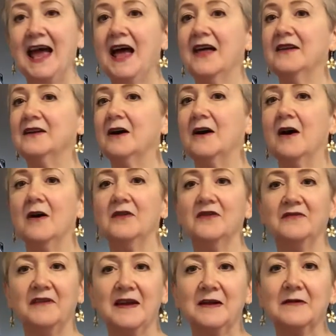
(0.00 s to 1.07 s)
And all
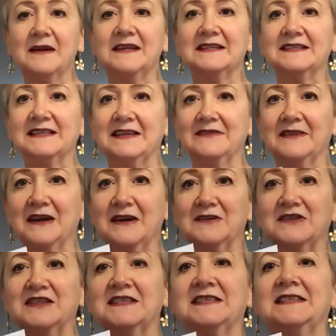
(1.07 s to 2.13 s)
the fingering is in there,
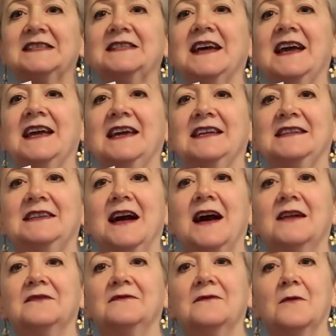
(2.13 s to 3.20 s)
just as I had
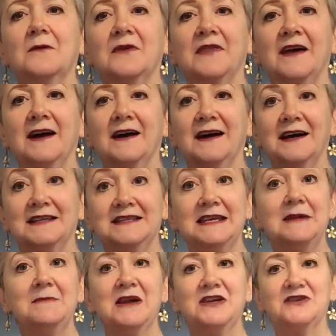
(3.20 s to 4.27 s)
done for the
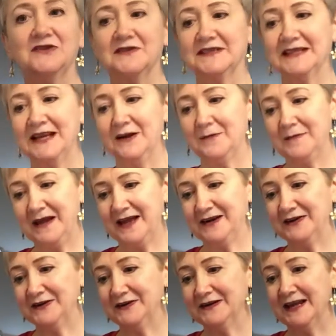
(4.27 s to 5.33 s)
D major scale
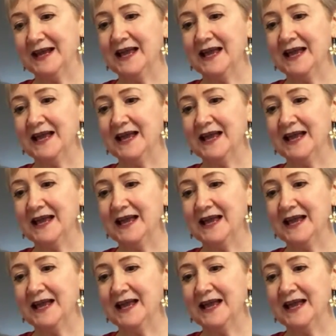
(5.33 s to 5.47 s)
pattern.